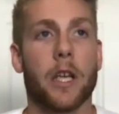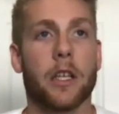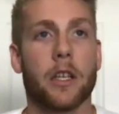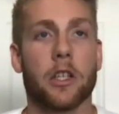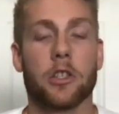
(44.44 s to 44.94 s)

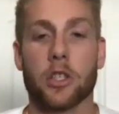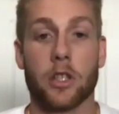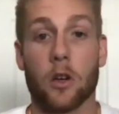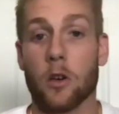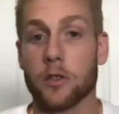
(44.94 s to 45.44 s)
It's just the
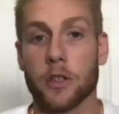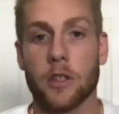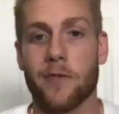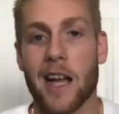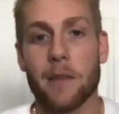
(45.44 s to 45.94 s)
culture and the
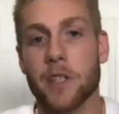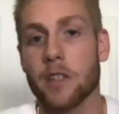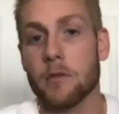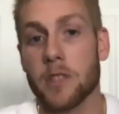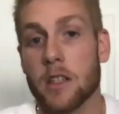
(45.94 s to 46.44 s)
vibe
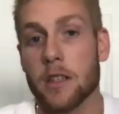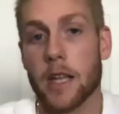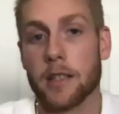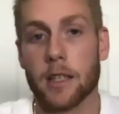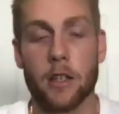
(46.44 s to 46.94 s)
didn't
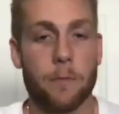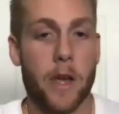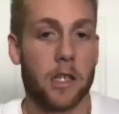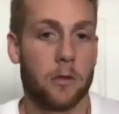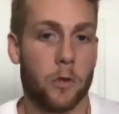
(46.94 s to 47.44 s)
necessarily mesh
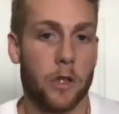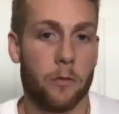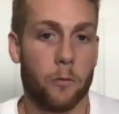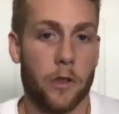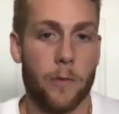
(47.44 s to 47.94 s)

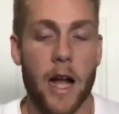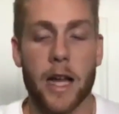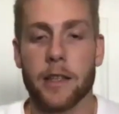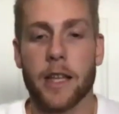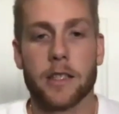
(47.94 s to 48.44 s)
with mine, and
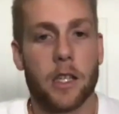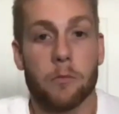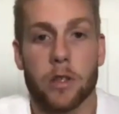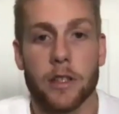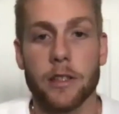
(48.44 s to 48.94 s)
that's
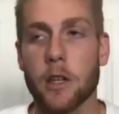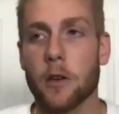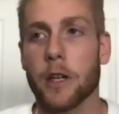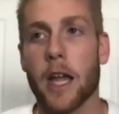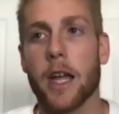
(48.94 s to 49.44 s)
completely
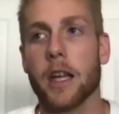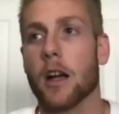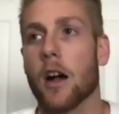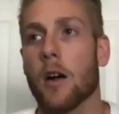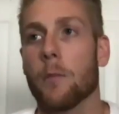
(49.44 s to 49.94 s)
okay.
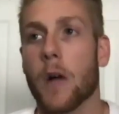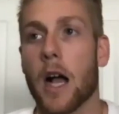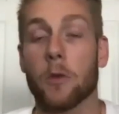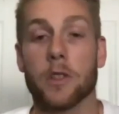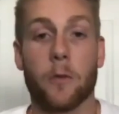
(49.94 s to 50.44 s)
I
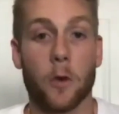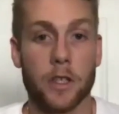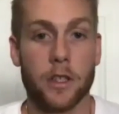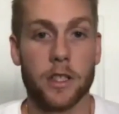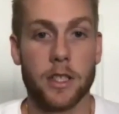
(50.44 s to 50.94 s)
was
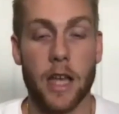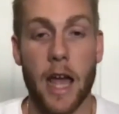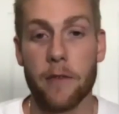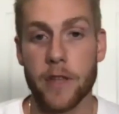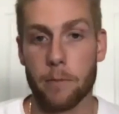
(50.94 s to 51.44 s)
fortunate to have
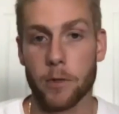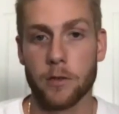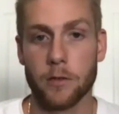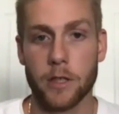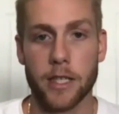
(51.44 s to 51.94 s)
the
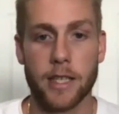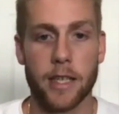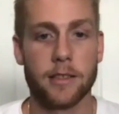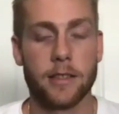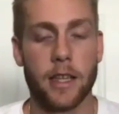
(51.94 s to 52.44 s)
opportunity at Texas
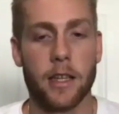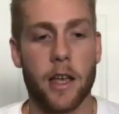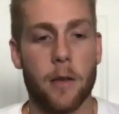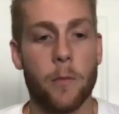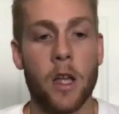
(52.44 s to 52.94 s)
A&M.
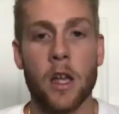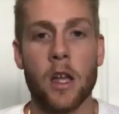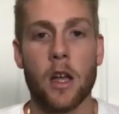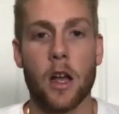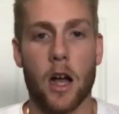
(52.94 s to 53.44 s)

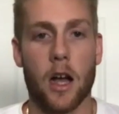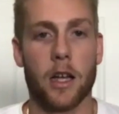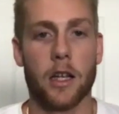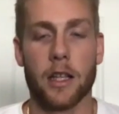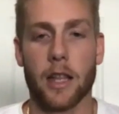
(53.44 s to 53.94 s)

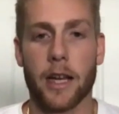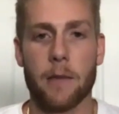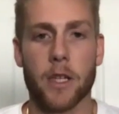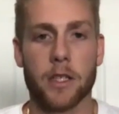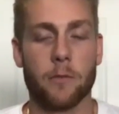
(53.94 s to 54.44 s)
Like I
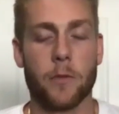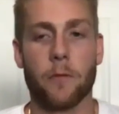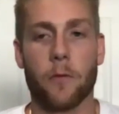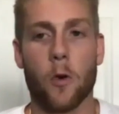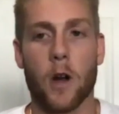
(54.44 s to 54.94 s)
mentioned
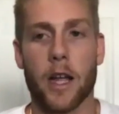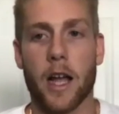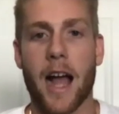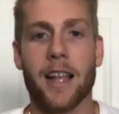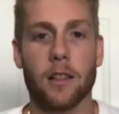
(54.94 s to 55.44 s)
before, I
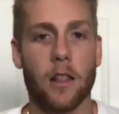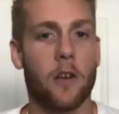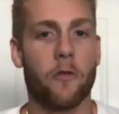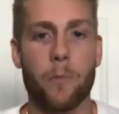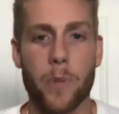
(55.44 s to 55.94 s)
love
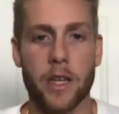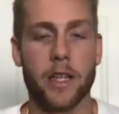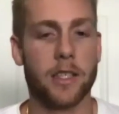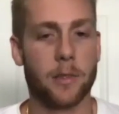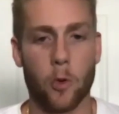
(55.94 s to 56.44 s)
big
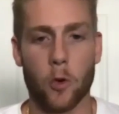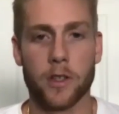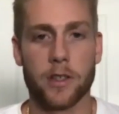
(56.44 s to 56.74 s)
sports.